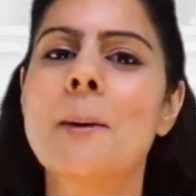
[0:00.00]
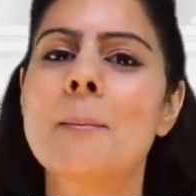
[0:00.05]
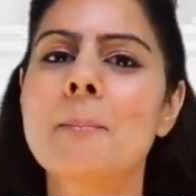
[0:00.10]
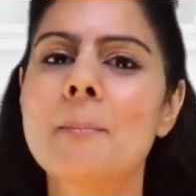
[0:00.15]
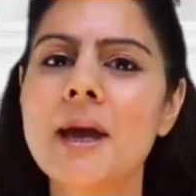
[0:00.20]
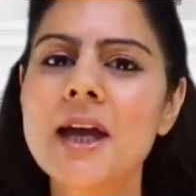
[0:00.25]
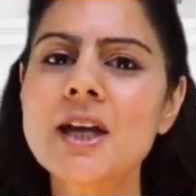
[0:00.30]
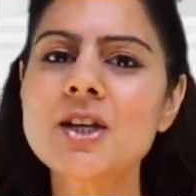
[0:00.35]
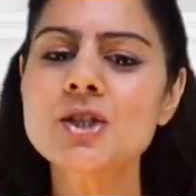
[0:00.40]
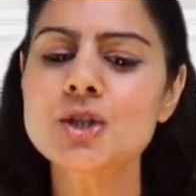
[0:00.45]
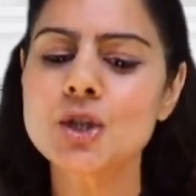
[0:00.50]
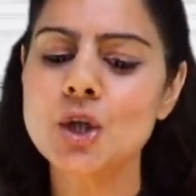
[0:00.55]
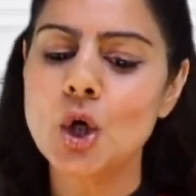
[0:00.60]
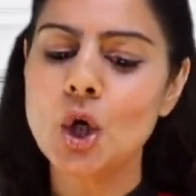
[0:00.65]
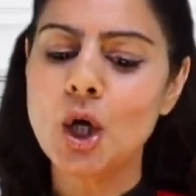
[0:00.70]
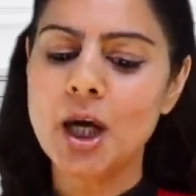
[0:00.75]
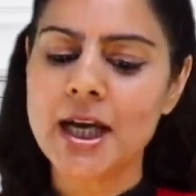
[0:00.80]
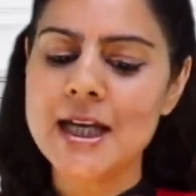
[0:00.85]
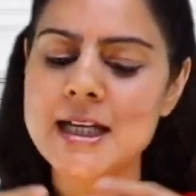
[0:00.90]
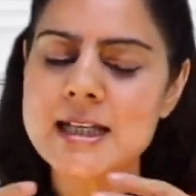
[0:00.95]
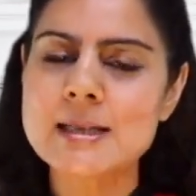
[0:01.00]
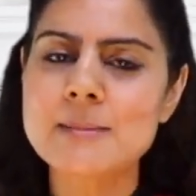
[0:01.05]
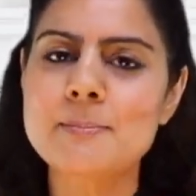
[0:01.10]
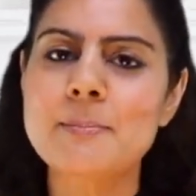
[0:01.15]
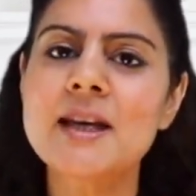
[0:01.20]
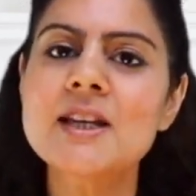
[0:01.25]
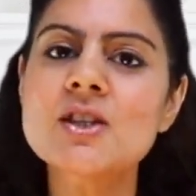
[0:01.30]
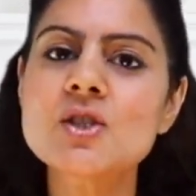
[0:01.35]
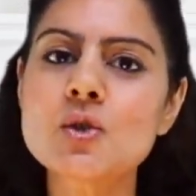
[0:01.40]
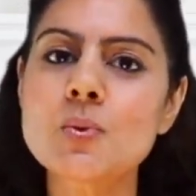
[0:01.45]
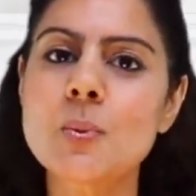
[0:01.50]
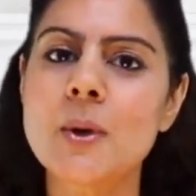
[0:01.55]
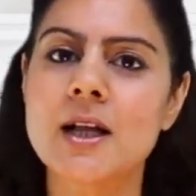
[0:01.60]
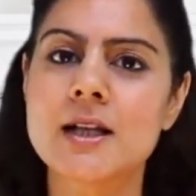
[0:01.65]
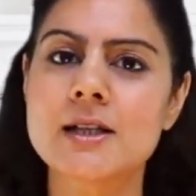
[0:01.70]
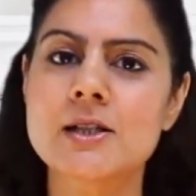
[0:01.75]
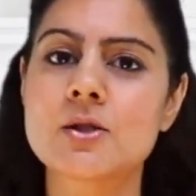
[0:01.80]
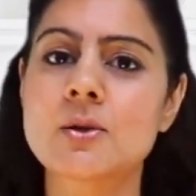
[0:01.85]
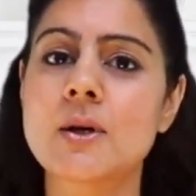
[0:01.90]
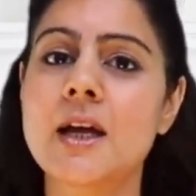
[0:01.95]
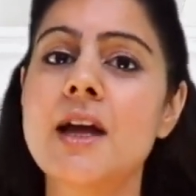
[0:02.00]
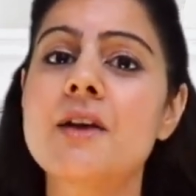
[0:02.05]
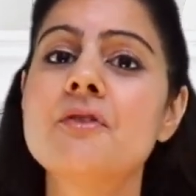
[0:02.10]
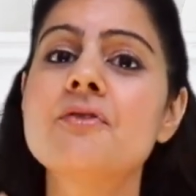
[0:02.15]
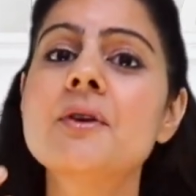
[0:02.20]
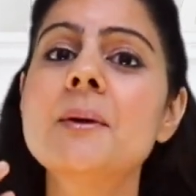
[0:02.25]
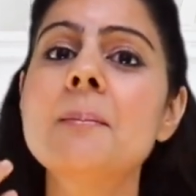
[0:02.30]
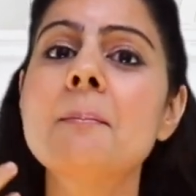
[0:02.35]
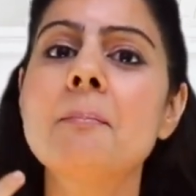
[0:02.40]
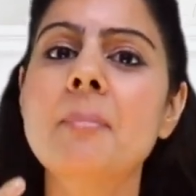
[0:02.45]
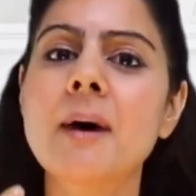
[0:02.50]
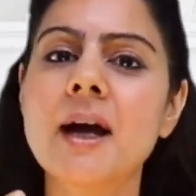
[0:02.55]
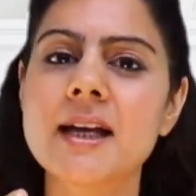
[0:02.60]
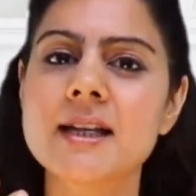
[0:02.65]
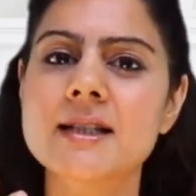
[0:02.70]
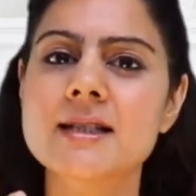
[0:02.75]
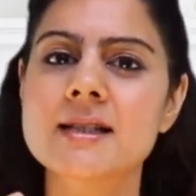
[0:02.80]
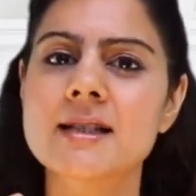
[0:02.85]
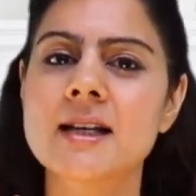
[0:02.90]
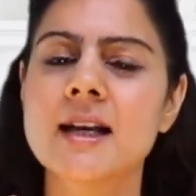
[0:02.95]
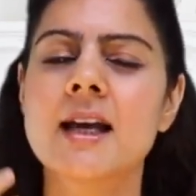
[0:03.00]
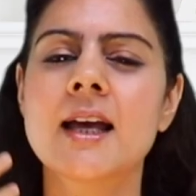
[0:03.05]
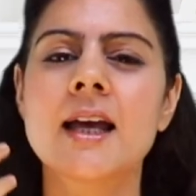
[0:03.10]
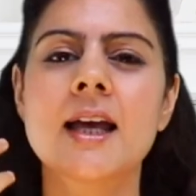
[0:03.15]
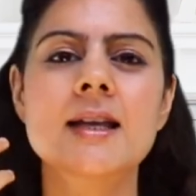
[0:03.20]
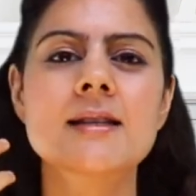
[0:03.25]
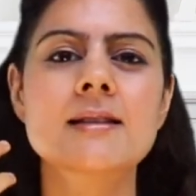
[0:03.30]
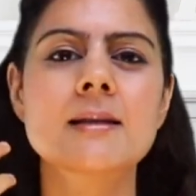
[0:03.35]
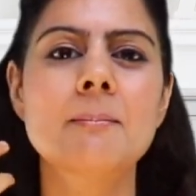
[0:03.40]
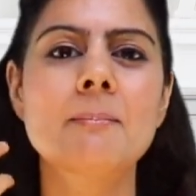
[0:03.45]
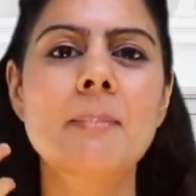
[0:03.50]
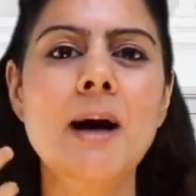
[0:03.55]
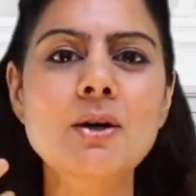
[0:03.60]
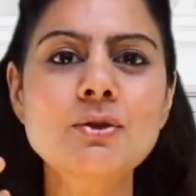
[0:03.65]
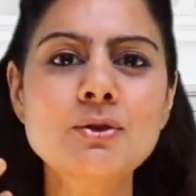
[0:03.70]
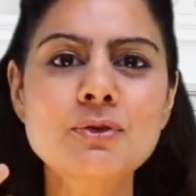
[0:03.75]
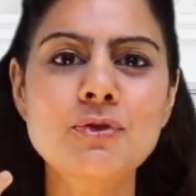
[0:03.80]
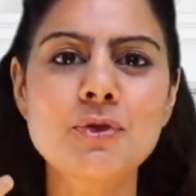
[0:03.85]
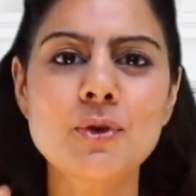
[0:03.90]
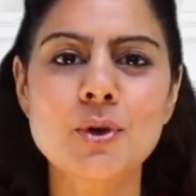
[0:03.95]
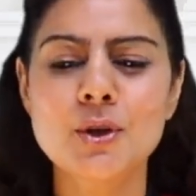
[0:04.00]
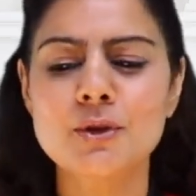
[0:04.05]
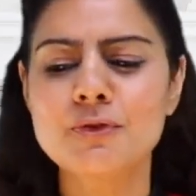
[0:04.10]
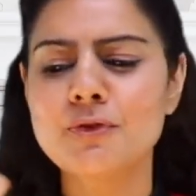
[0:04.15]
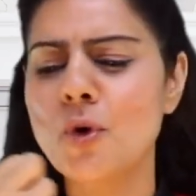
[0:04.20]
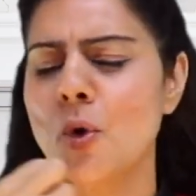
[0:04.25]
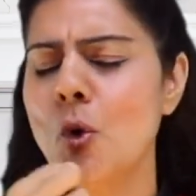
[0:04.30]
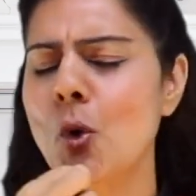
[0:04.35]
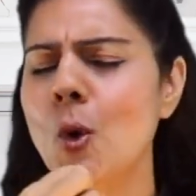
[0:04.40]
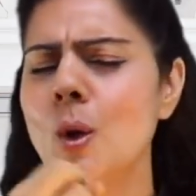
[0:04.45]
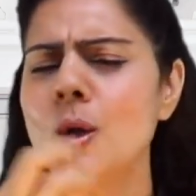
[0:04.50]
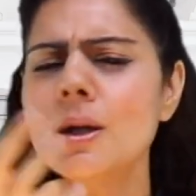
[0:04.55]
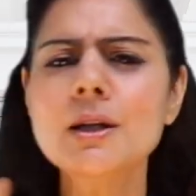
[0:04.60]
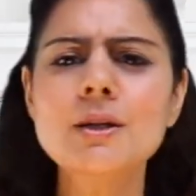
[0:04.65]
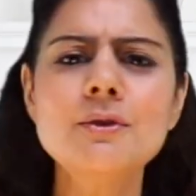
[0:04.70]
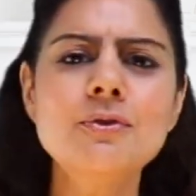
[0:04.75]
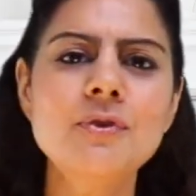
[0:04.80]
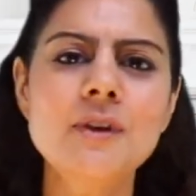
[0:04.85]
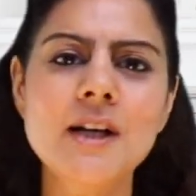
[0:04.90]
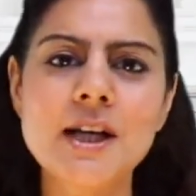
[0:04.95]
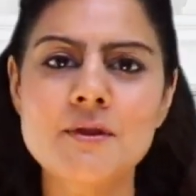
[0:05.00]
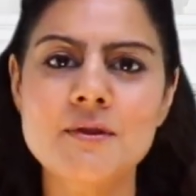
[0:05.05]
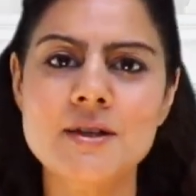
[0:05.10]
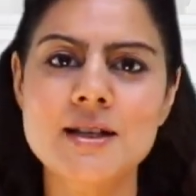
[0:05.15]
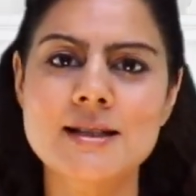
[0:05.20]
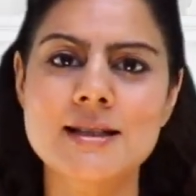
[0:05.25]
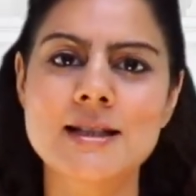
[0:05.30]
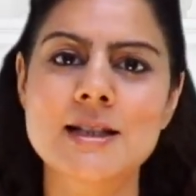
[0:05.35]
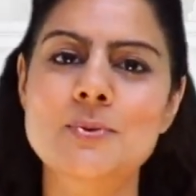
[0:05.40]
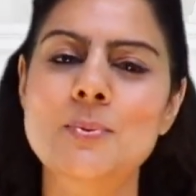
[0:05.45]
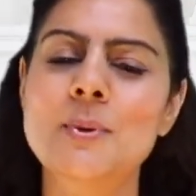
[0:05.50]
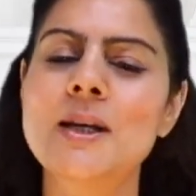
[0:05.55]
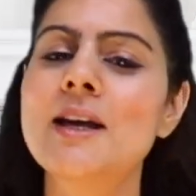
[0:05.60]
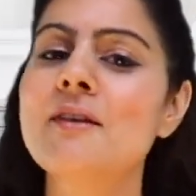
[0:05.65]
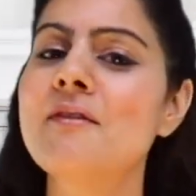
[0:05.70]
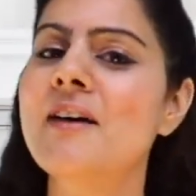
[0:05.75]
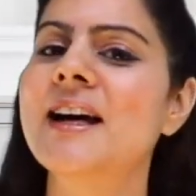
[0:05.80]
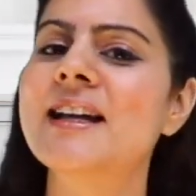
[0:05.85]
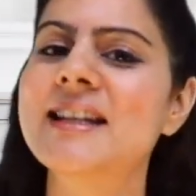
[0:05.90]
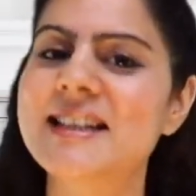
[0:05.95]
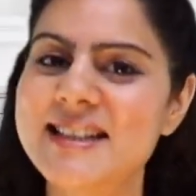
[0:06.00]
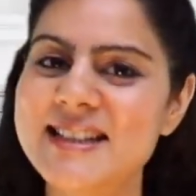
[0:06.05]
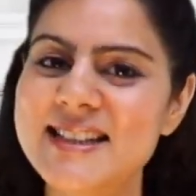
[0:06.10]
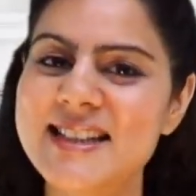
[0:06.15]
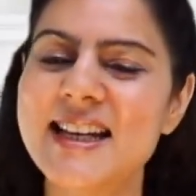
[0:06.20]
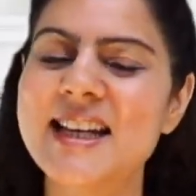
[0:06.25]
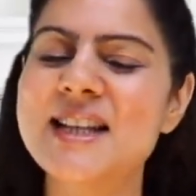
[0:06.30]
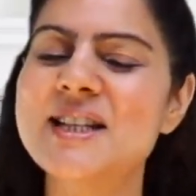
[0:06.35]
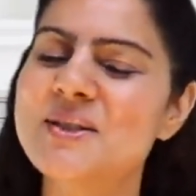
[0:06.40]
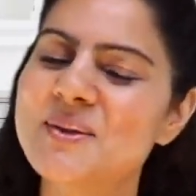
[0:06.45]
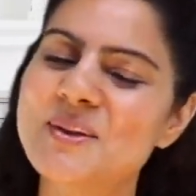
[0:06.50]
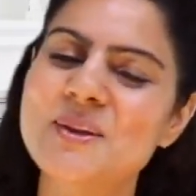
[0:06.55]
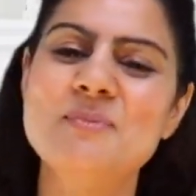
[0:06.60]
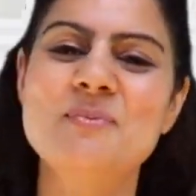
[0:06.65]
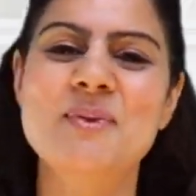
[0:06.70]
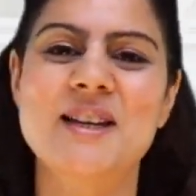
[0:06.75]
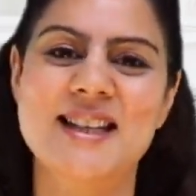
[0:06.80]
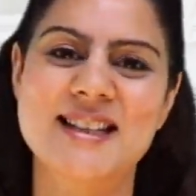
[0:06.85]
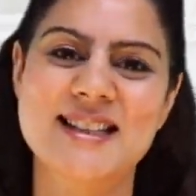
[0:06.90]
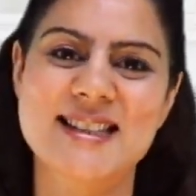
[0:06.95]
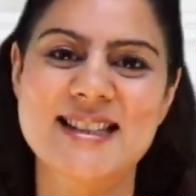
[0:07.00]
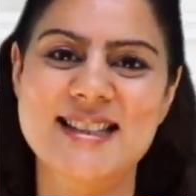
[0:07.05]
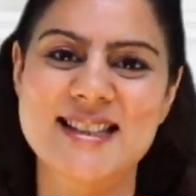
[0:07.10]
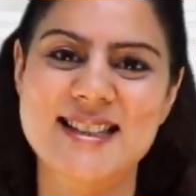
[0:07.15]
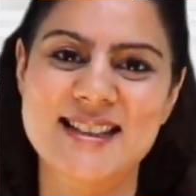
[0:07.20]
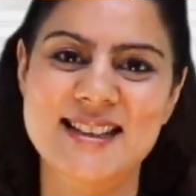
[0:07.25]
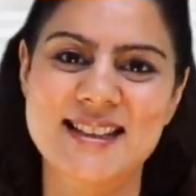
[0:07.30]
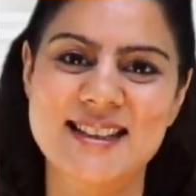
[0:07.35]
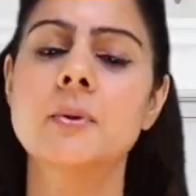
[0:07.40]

Make sure it is mixed well so every bite is a mouthful of all the flavors that we have added into the paste.